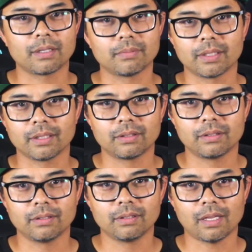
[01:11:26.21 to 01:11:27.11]
I'm like,
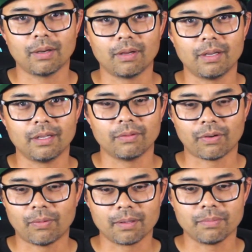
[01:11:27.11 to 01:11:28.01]
if
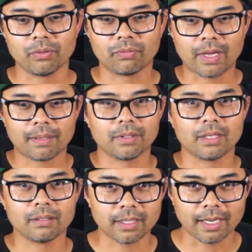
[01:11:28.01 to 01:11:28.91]
I want to be with family,
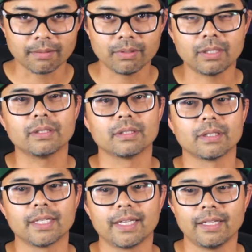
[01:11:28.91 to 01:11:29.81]
I'd be here,
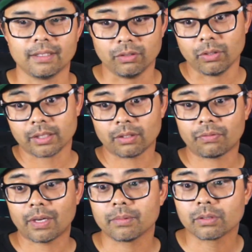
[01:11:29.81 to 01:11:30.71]
and you guys are
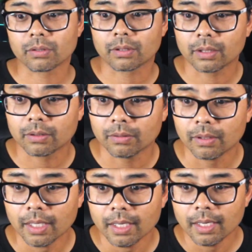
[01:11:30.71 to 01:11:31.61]
family, so thank you.
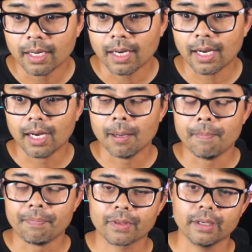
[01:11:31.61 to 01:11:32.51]

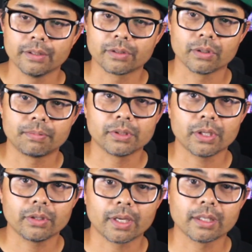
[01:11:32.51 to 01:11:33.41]
And so I
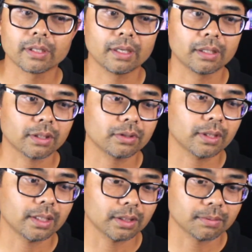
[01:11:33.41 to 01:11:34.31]
appreciate you guys, and I'll talk to you
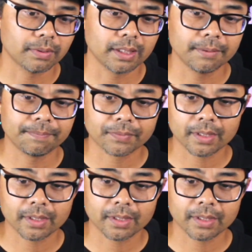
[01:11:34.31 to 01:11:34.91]
guys next Monday.